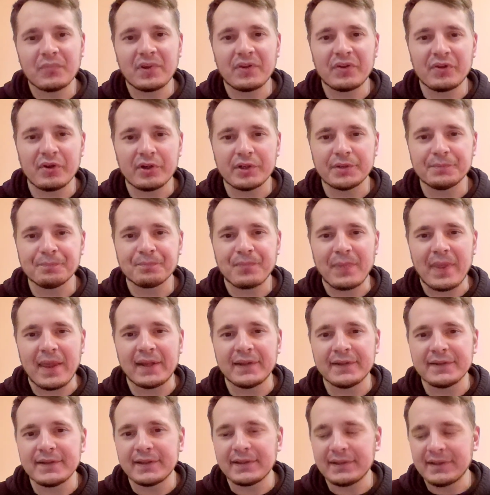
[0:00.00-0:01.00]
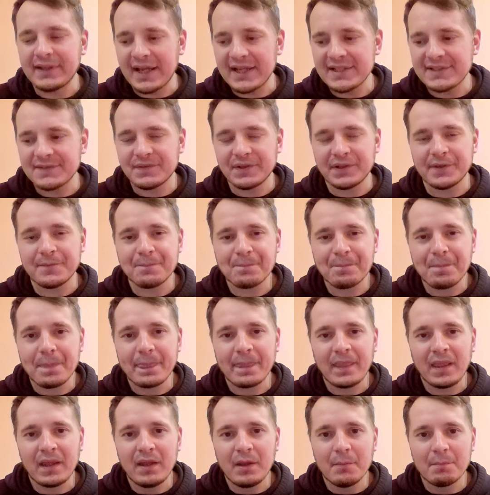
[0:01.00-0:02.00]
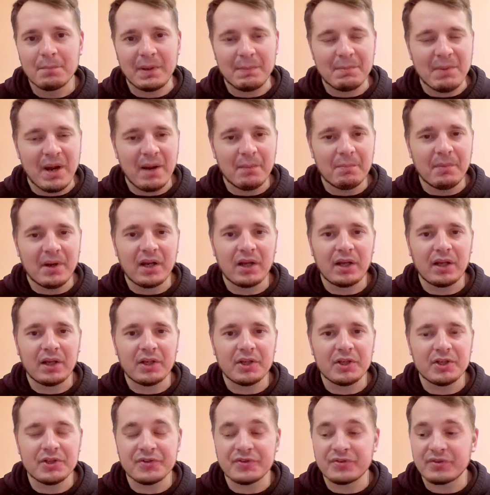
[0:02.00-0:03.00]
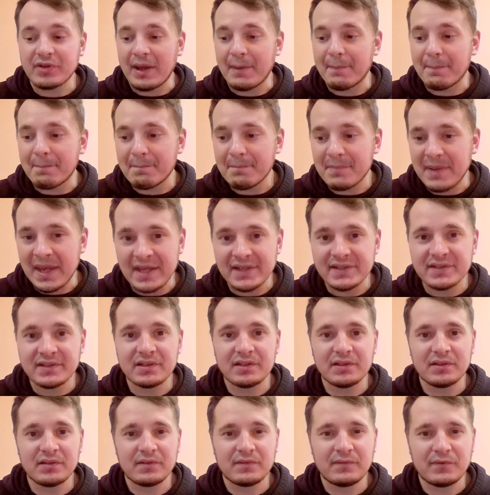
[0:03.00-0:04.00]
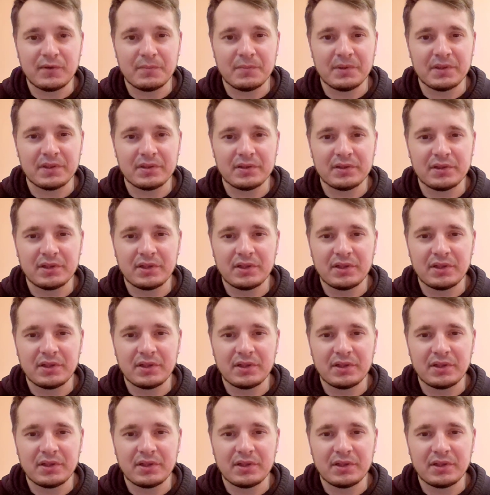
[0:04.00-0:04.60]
Sorry. And the last thing, my mom is an amazing woman.